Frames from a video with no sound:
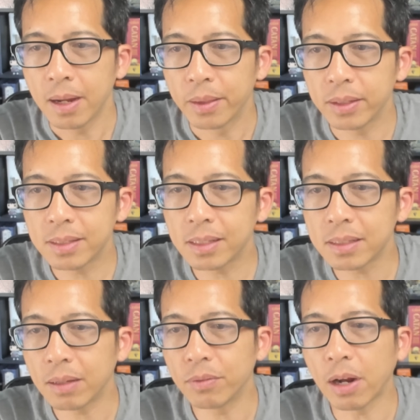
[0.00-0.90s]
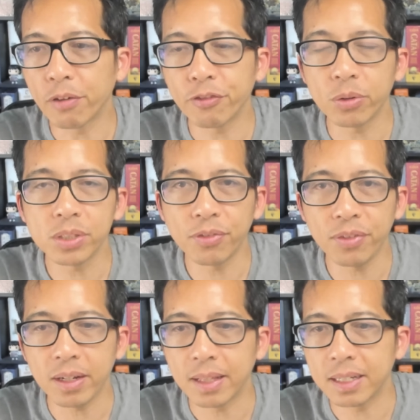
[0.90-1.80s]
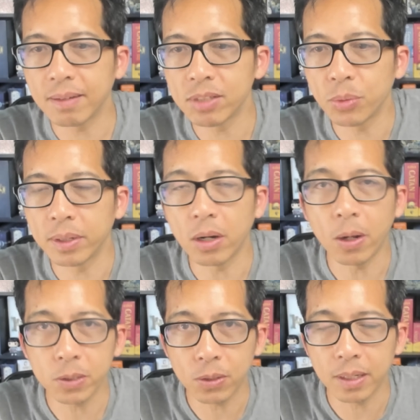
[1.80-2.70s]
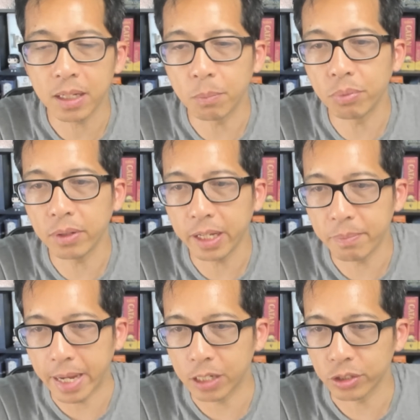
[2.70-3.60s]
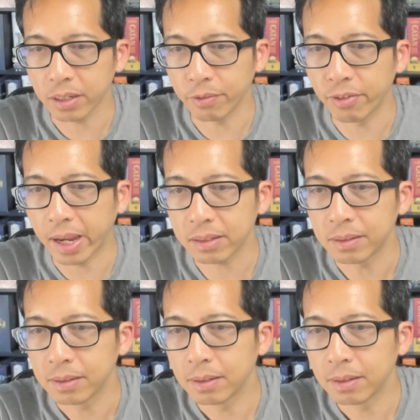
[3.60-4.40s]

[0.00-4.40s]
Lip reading: This is our first feat that gives you an alternate blood magic effect.